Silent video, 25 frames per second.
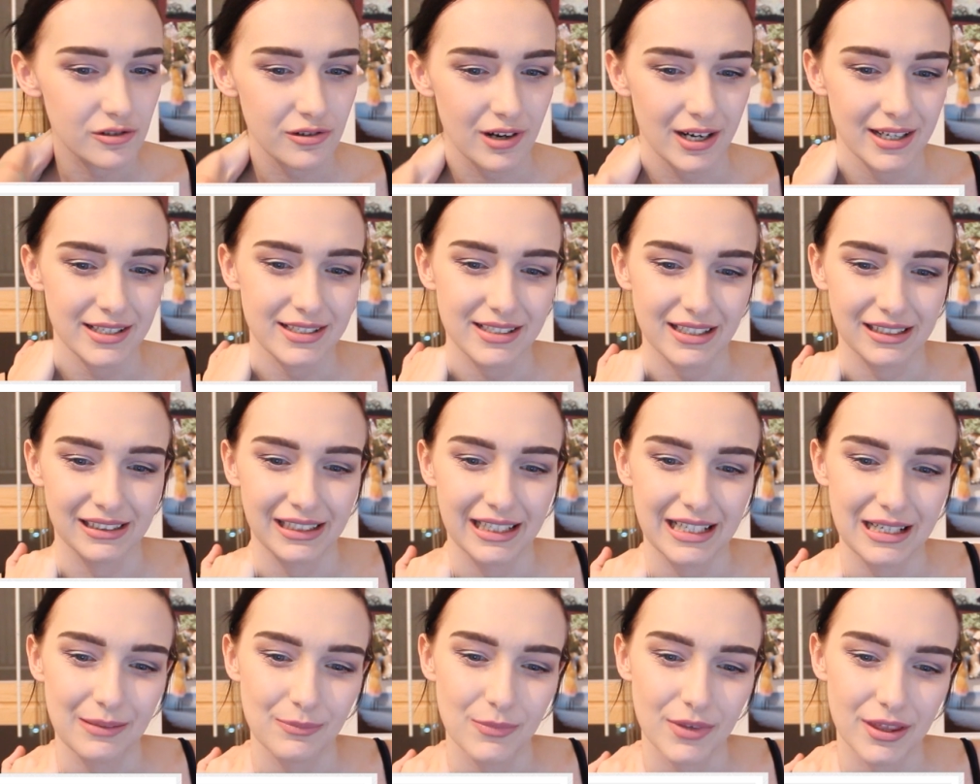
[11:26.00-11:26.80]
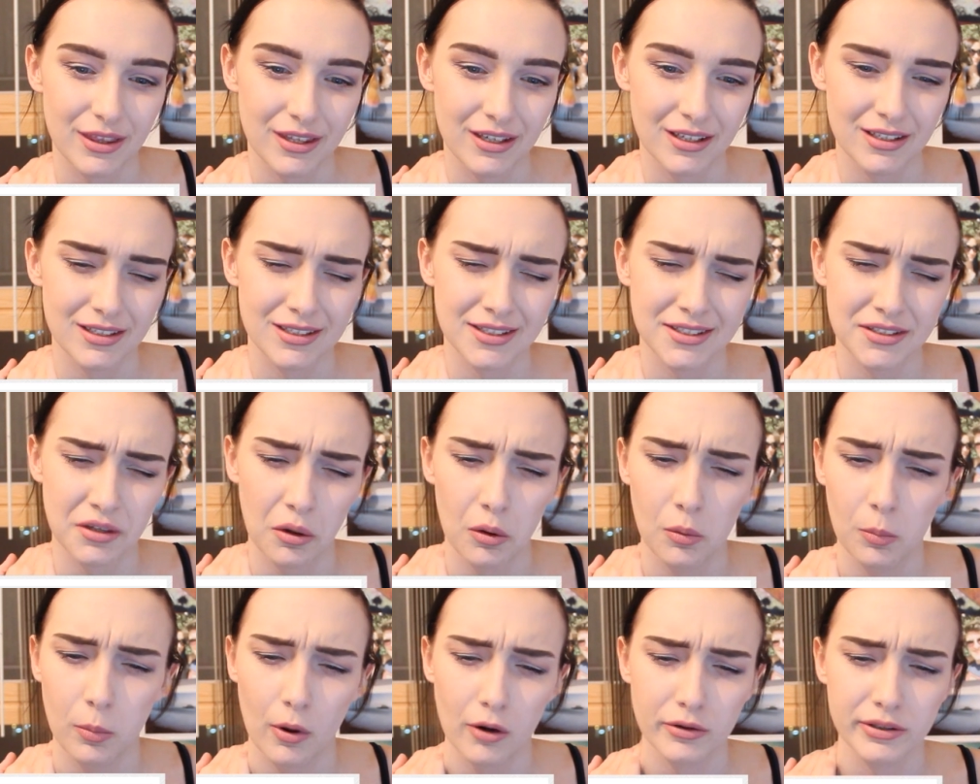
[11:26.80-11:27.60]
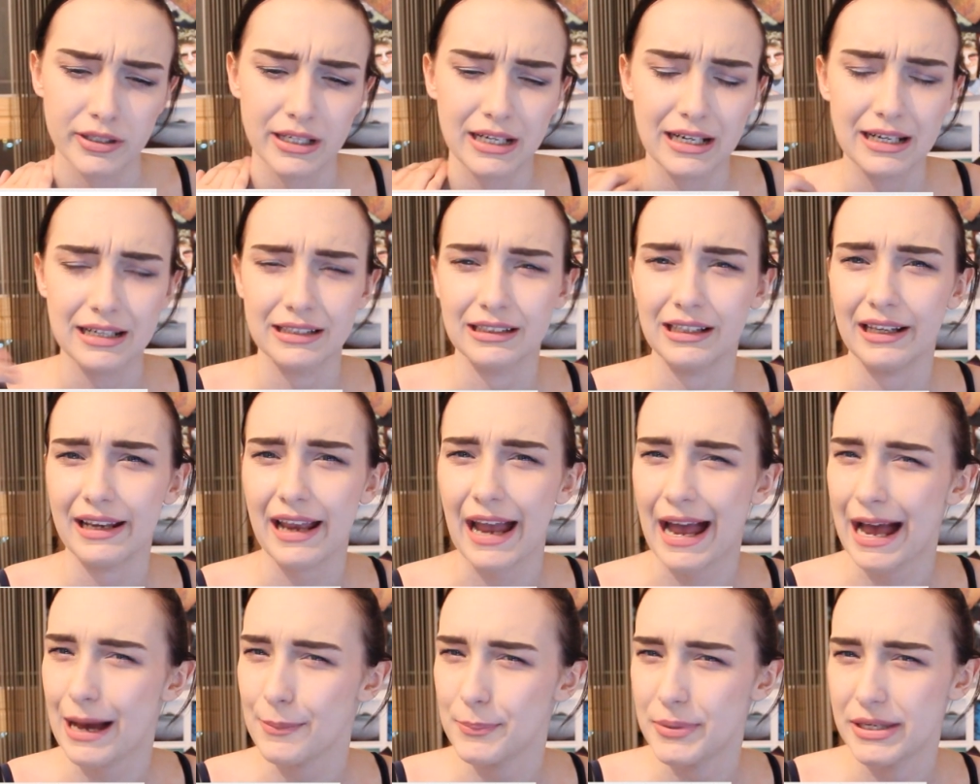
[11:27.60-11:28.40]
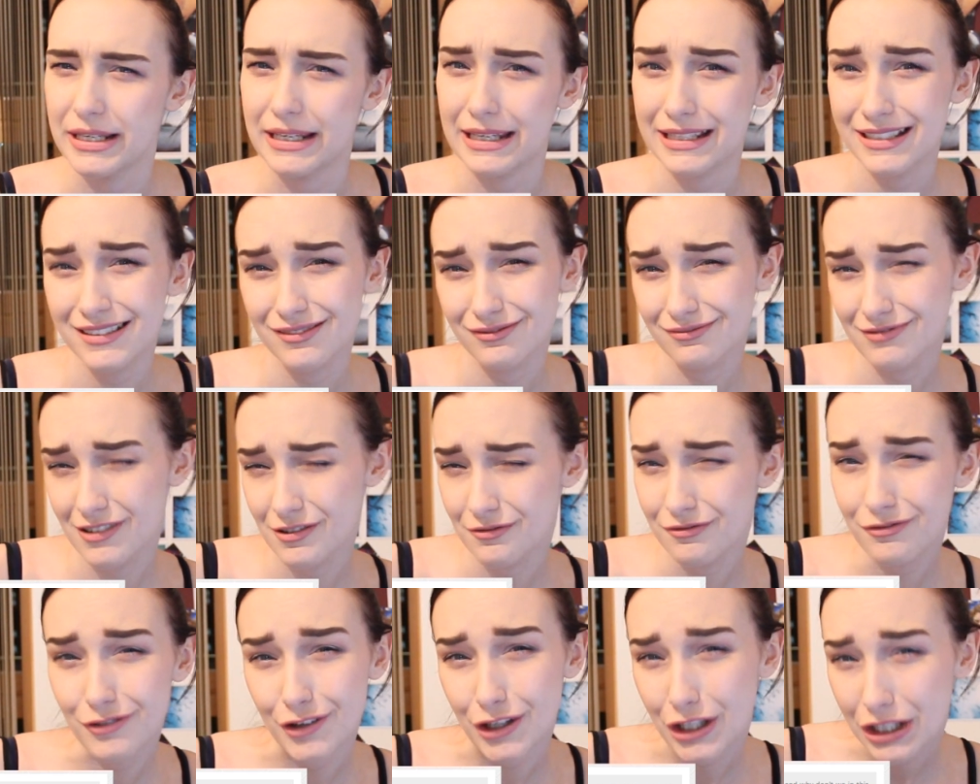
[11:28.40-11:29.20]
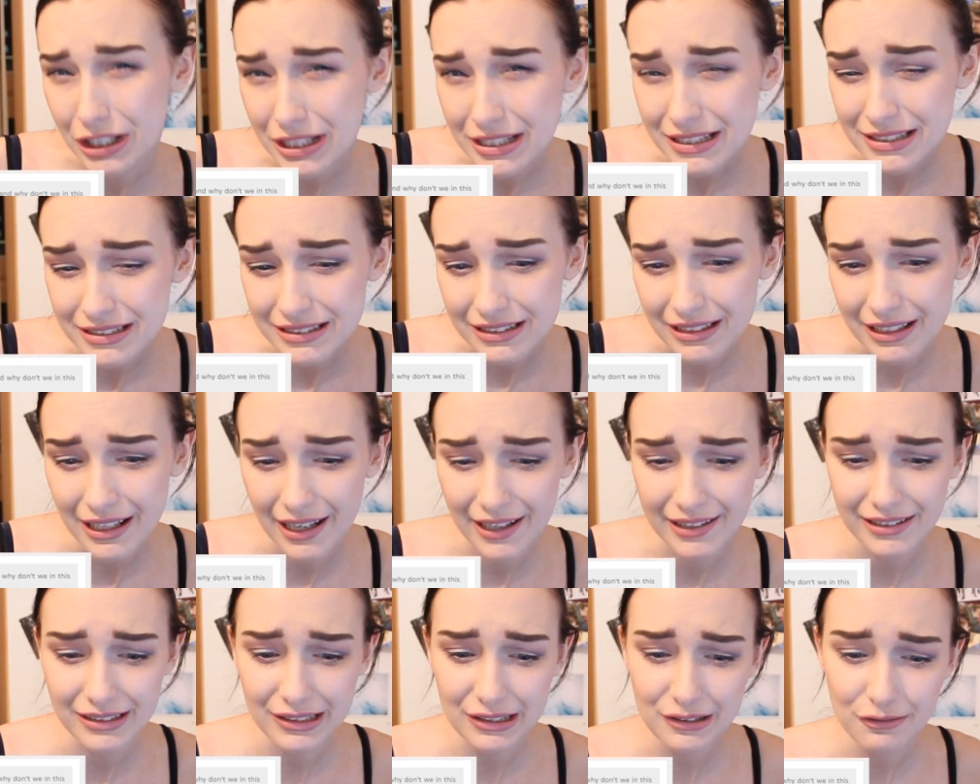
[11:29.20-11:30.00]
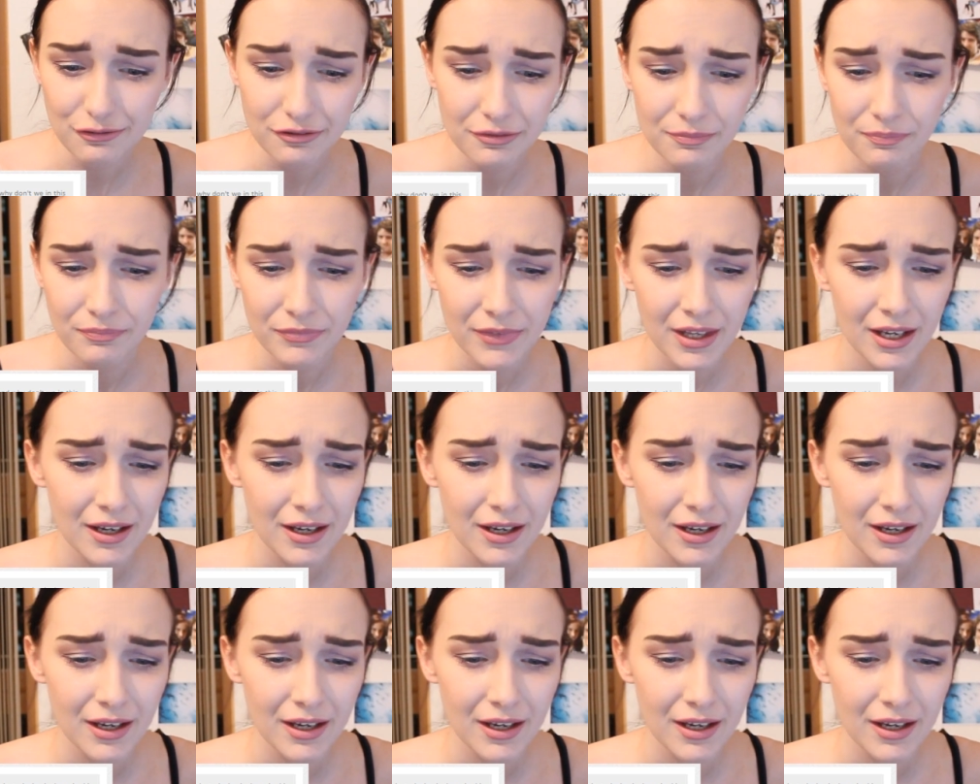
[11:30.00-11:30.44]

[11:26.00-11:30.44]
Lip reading: tries to claim that soul bonding can, like, happen in reverse, kind of.